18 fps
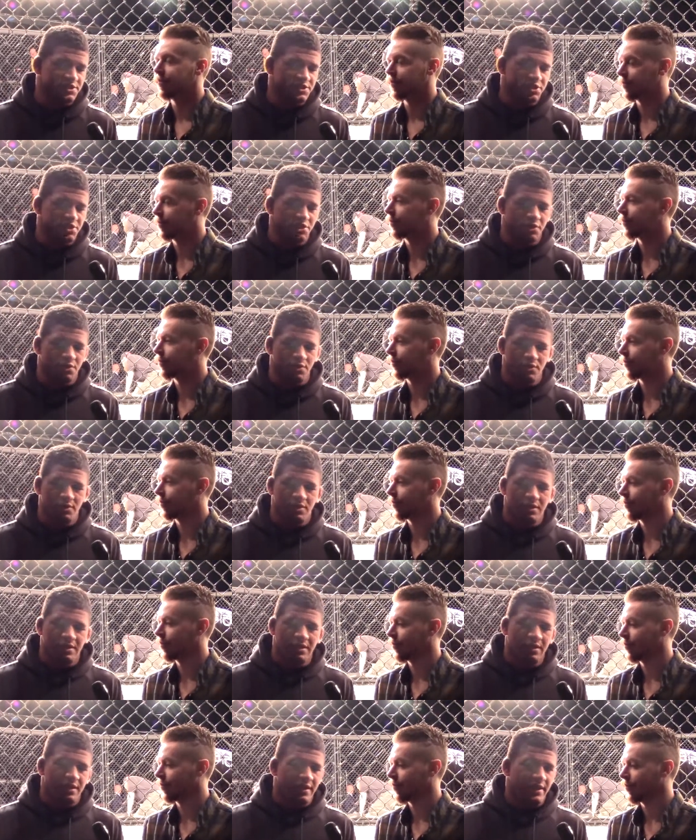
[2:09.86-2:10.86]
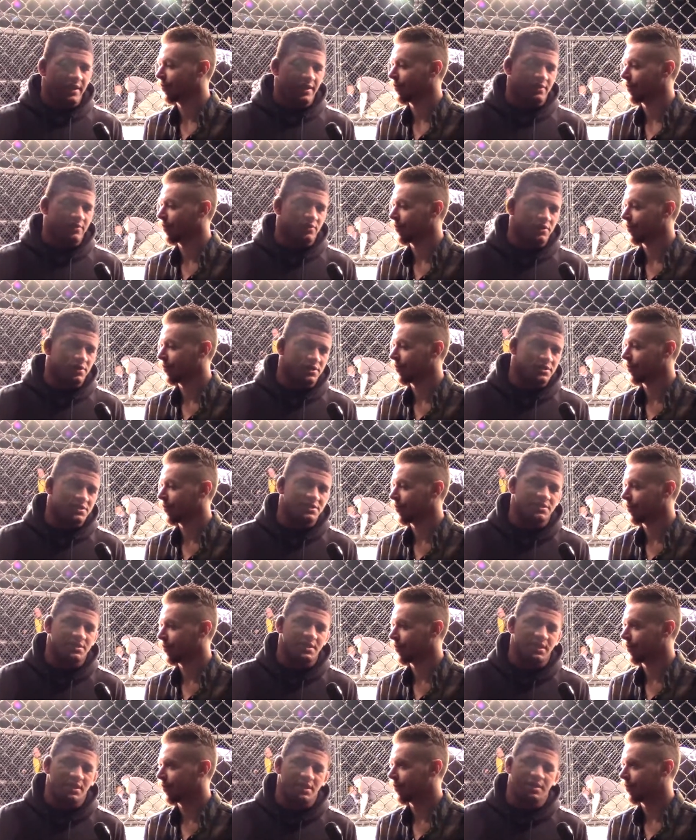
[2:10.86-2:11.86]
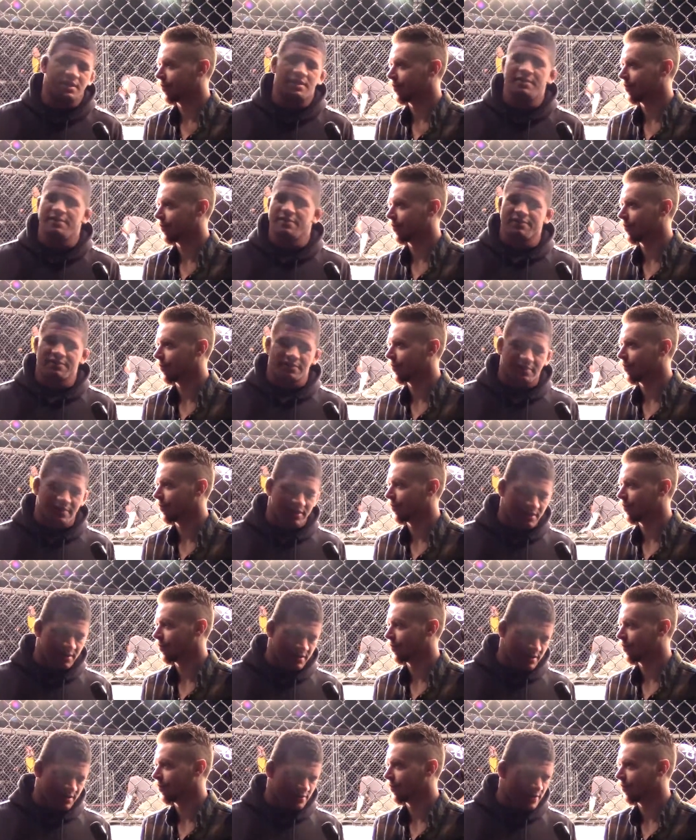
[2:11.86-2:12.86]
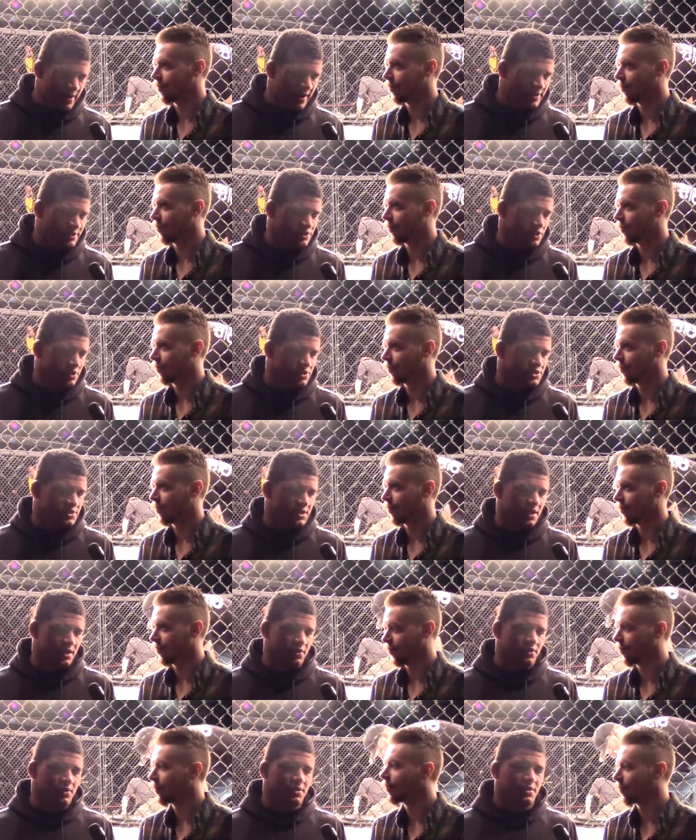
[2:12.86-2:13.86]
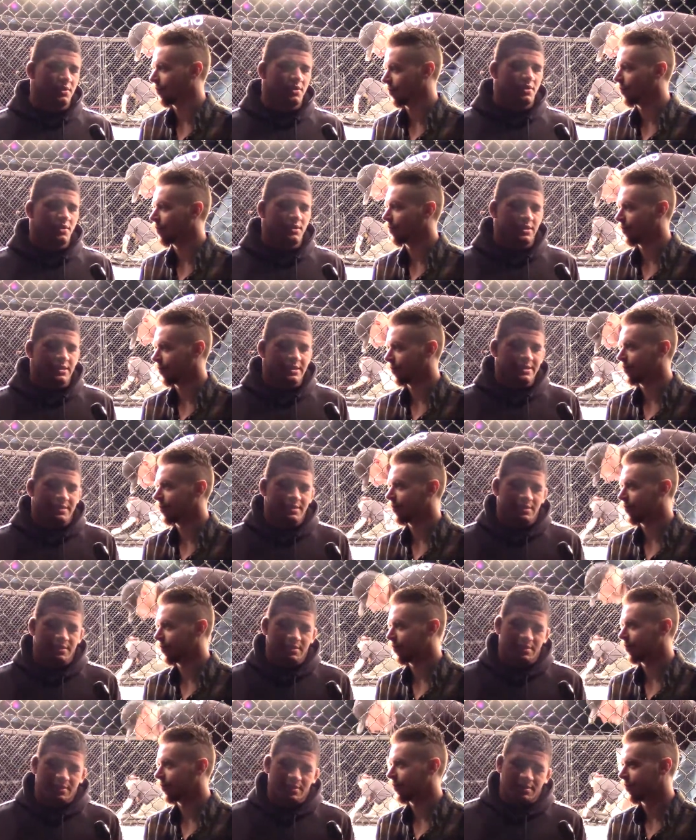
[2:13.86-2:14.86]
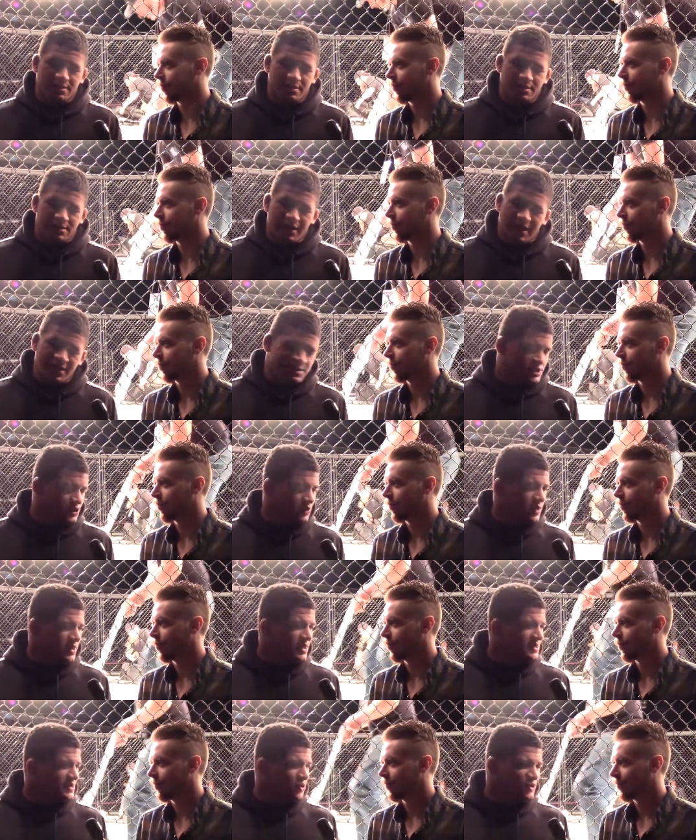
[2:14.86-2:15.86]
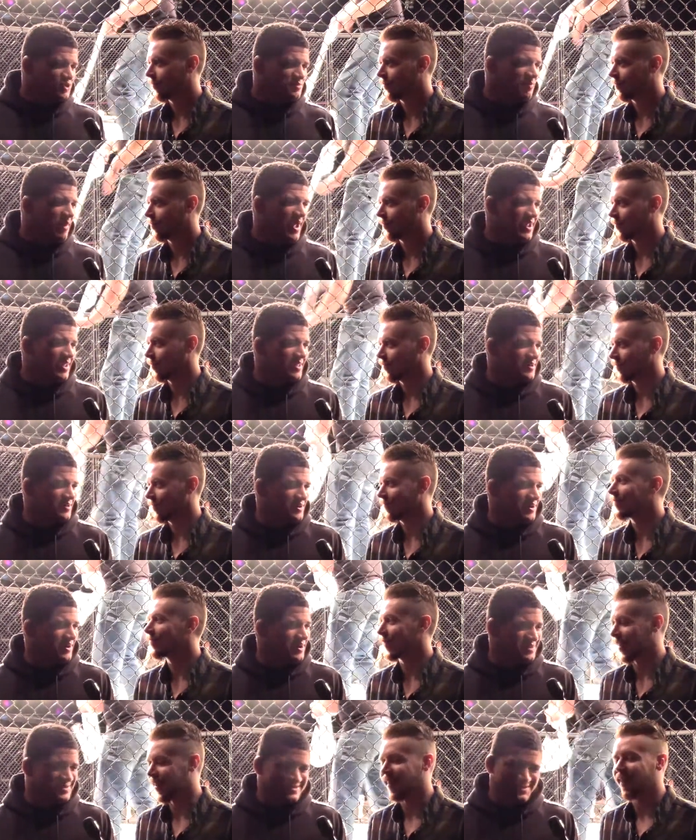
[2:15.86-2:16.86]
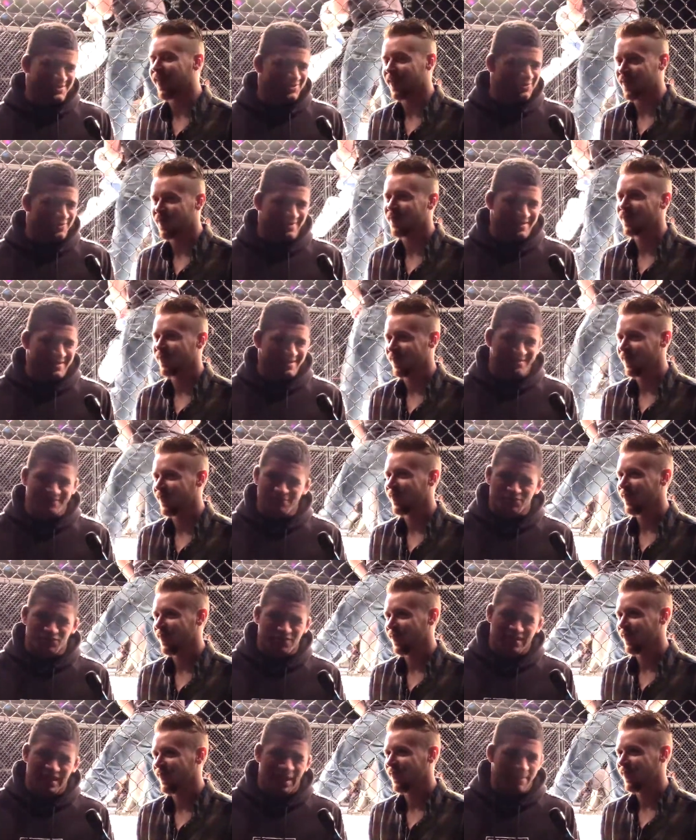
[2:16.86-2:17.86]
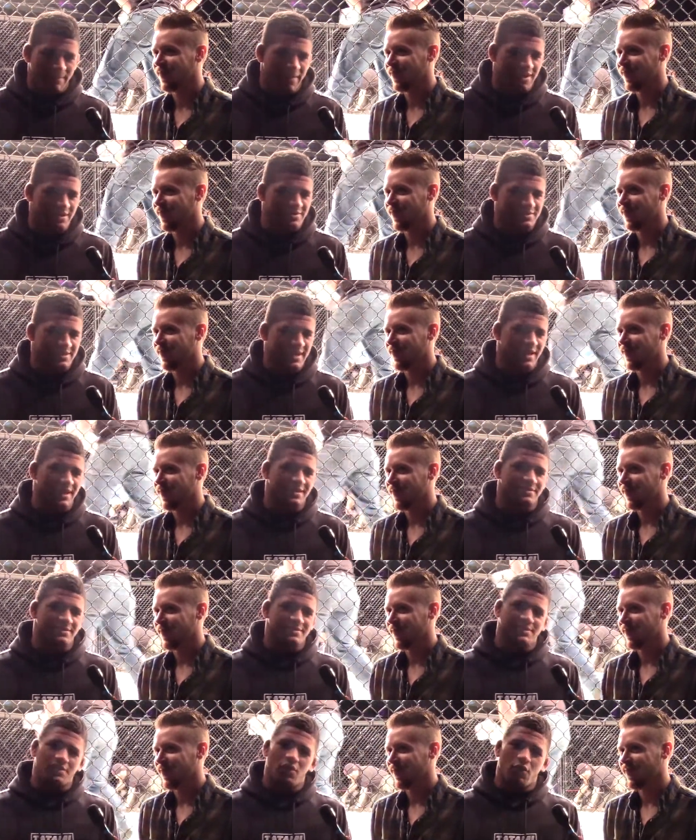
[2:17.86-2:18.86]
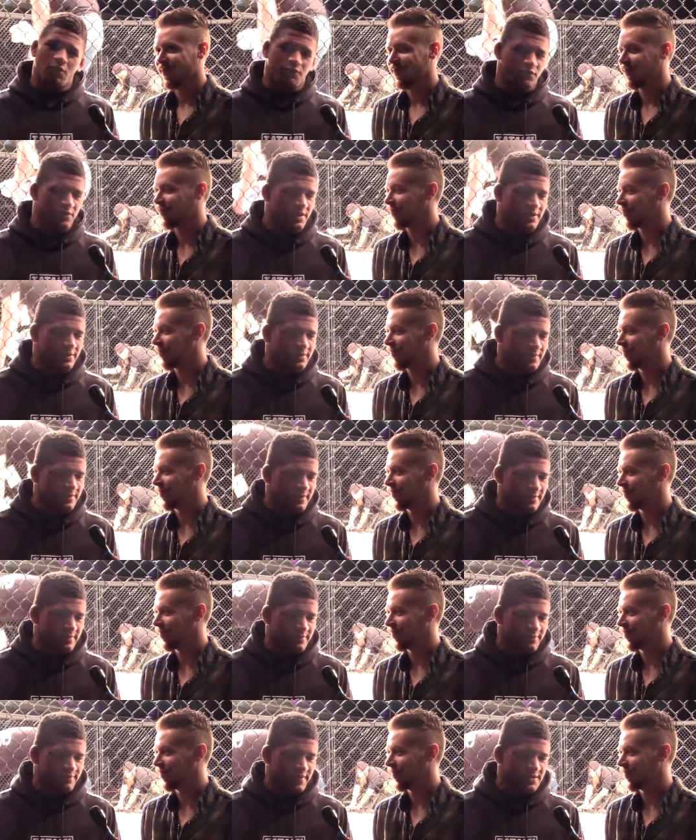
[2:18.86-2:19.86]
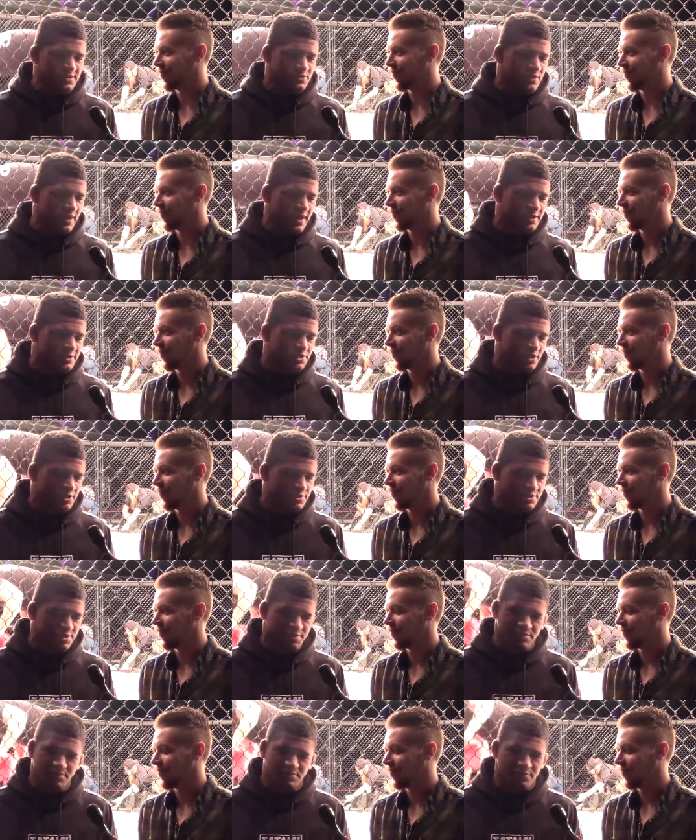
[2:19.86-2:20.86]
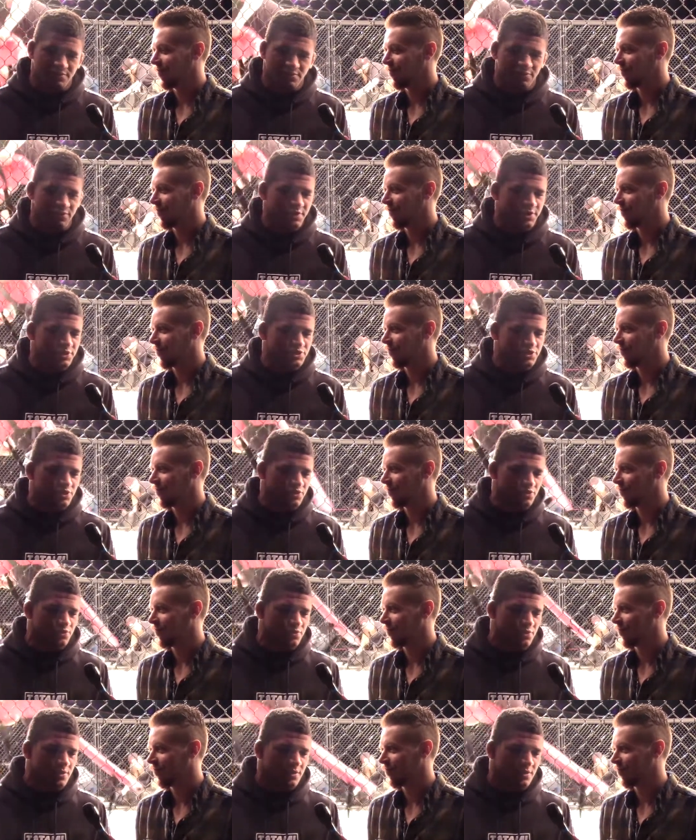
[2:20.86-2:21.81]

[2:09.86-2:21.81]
Speaker 1: ago, and was uh, uh, Craig Jones now. I still want those back, you know. I still want to get better on that. Hopefully, face Craig Jones on the real soon.